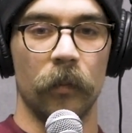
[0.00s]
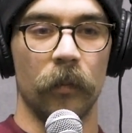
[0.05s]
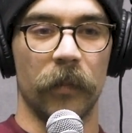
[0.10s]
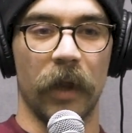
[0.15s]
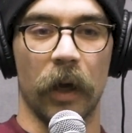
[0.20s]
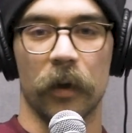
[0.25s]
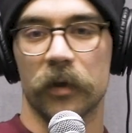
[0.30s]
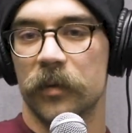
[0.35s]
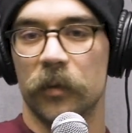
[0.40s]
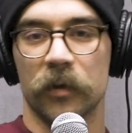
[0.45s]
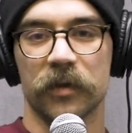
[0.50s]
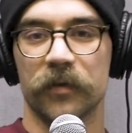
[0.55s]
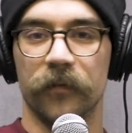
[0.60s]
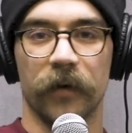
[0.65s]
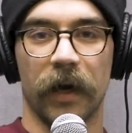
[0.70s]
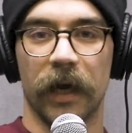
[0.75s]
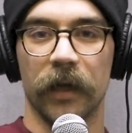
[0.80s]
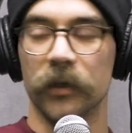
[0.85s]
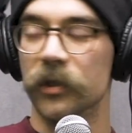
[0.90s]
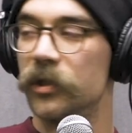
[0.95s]
That was the most
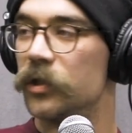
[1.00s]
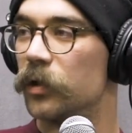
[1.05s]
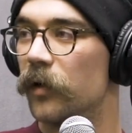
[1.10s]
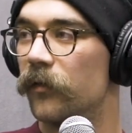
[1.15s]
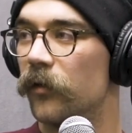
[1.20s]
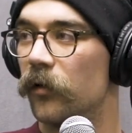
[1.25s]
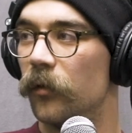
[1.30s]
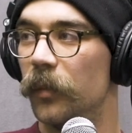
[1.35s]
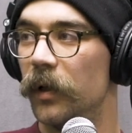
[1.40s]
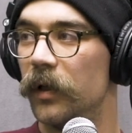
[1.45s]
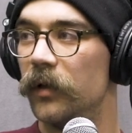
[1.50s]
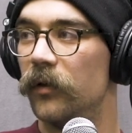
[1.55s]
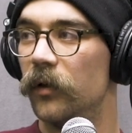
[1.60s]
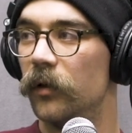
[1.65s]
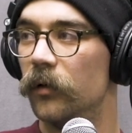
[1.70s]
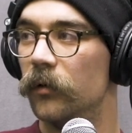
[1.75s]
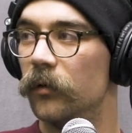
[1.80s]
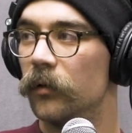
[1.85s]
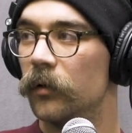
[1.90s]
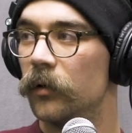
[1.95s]
violent show I've ever been
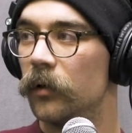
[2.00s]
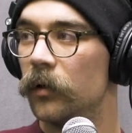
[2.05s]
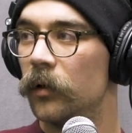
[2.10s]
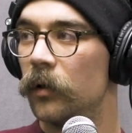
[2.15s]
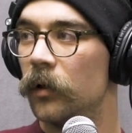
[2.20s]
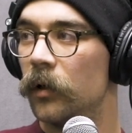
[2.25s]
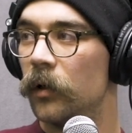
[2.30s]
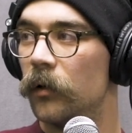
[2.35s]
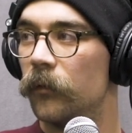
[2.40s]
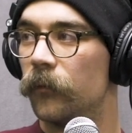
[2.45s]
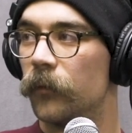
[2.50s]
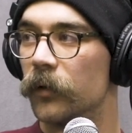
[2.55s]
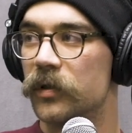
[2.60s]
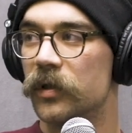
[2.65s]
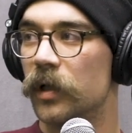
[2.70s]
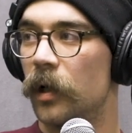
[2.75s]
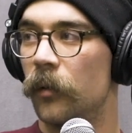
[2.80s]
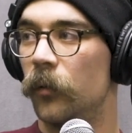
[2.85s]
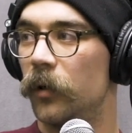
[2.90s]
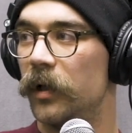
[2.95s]
to. Mm-hmm. For
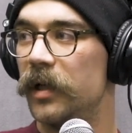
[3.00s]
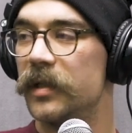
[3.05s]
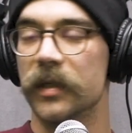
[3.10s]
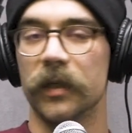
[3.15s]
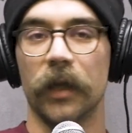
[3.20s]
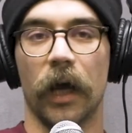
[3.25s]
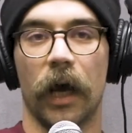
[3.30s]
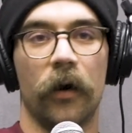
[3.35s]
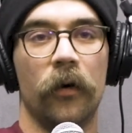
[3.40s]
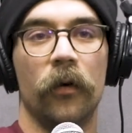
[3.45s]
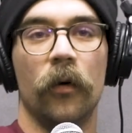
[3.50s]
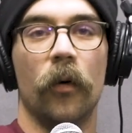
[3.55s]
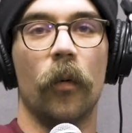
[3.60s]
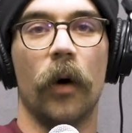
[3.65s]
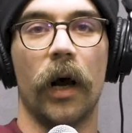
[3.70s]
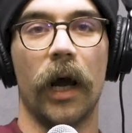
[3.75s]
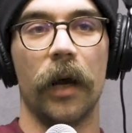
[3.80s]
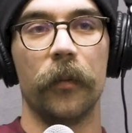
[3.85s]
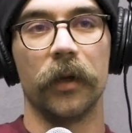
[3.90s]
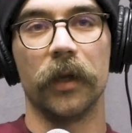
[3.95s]
some reason, I don't know
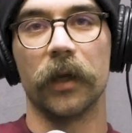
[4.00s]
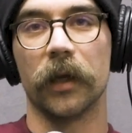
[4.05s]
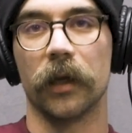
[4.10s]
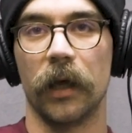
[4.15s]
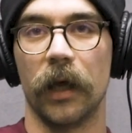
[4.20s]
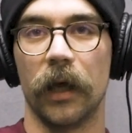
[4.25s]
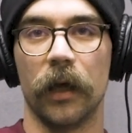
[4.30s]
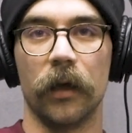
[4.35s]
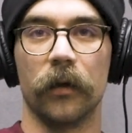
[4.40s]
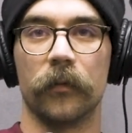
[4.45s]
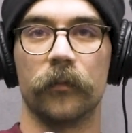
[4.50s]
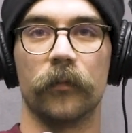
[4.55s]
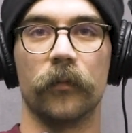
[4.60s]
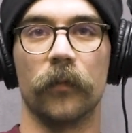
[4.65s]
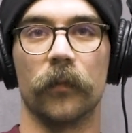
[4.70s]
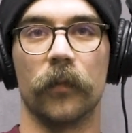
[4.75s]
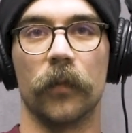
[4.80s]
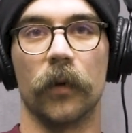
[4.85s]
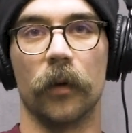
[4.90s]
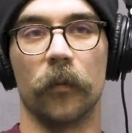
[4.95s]
why, but like, yeah,
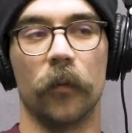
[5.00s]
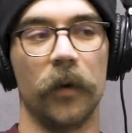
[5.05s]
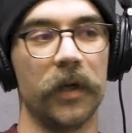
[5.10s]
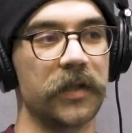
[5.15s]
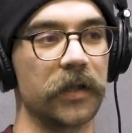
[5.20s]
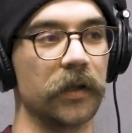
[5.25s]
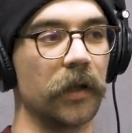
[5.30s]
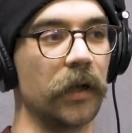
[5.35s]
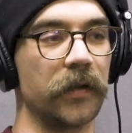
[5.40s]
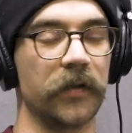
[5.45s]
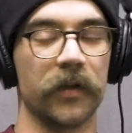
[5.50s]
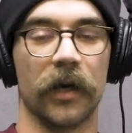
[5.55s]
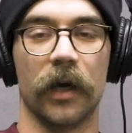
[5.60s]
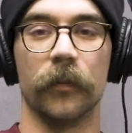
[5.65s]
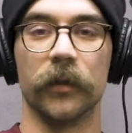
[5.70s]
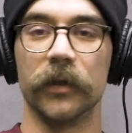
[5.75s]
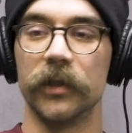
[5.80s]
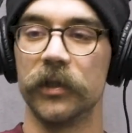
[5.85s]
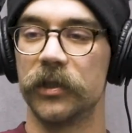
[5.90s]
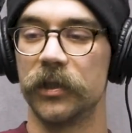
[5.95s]
I'm wasting a lot of time
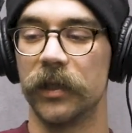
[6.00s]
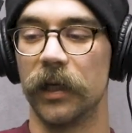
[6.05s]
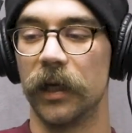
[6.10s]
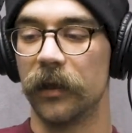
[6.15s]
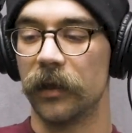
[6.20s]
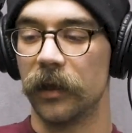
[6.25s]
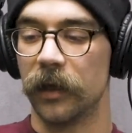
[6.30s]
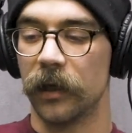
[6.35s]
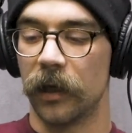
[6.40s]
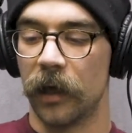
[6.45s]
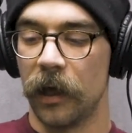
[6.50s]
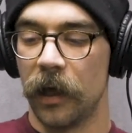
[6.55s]
on this shit, I think.